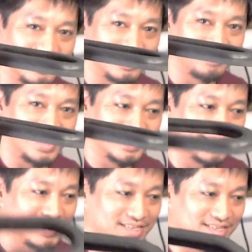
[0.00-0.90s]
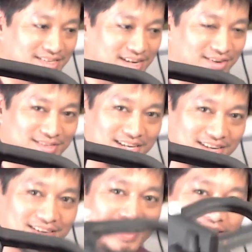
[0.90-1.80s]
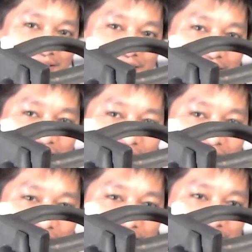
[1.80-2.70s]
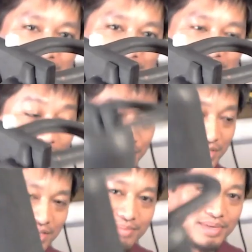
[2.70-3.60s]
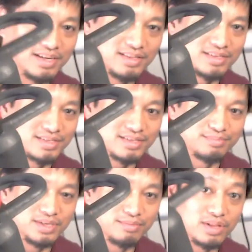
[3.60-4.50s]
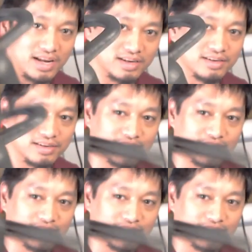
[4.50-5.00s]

space air tank. I'm just gonna make this be black.